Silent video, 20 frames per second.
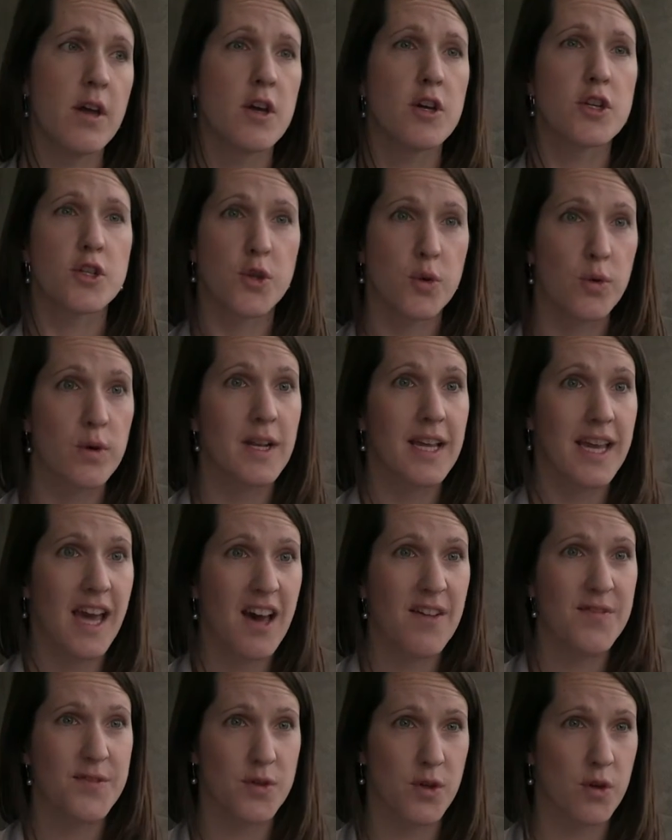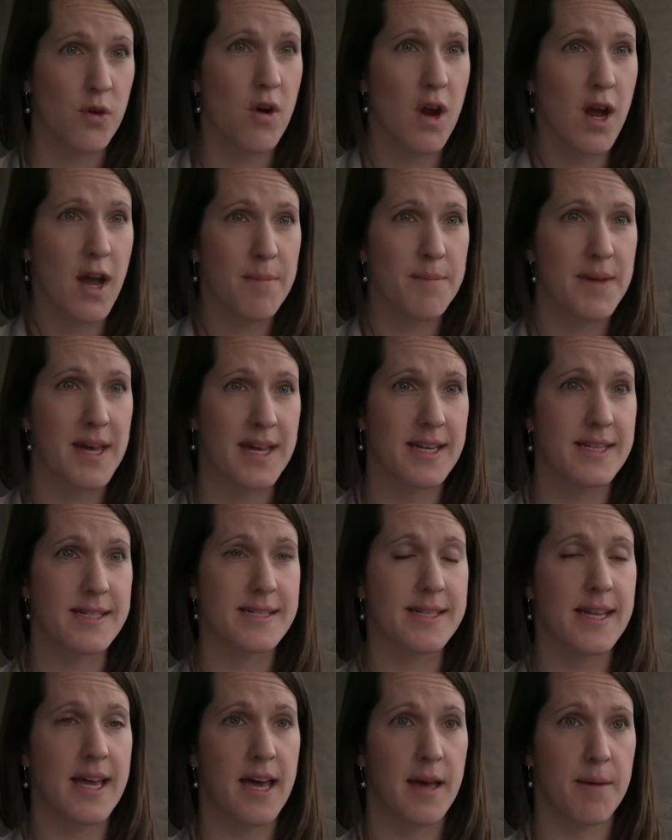shortly after a crime
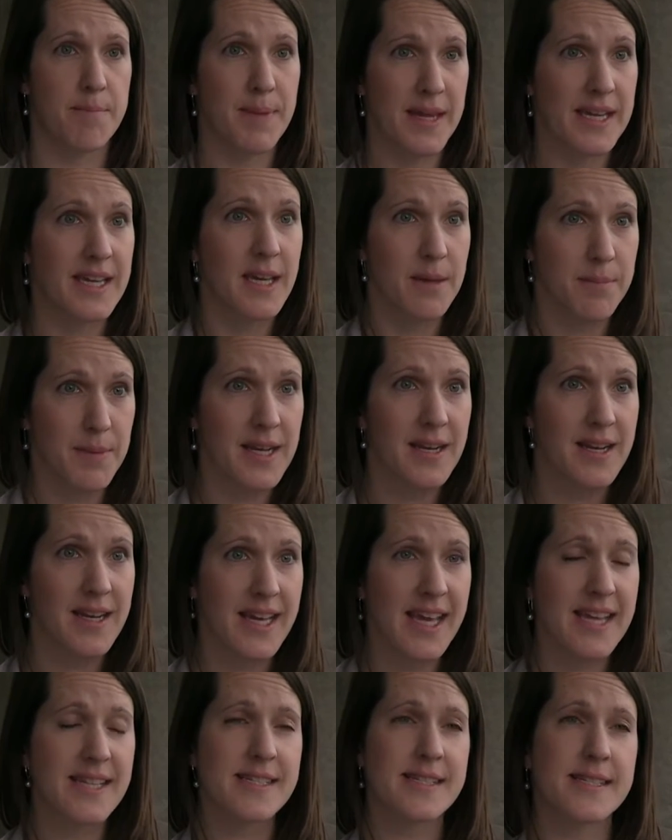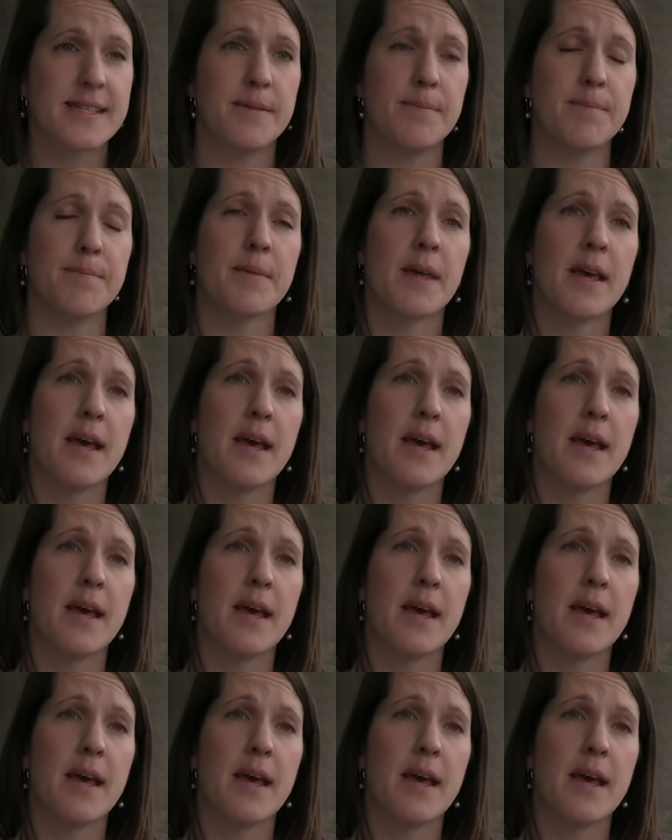has been committed against them,